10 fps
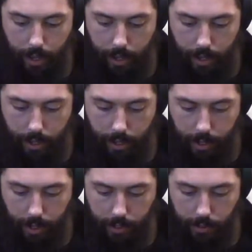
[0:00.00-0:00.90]

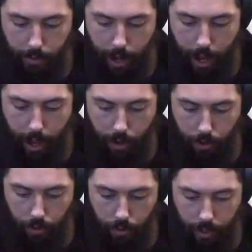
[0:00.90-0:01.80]
Okay, so
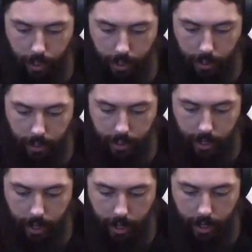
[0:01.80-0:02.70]
now it looks
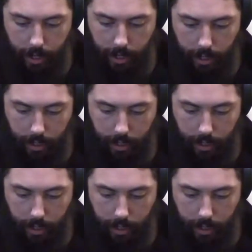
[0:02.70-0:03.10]
like,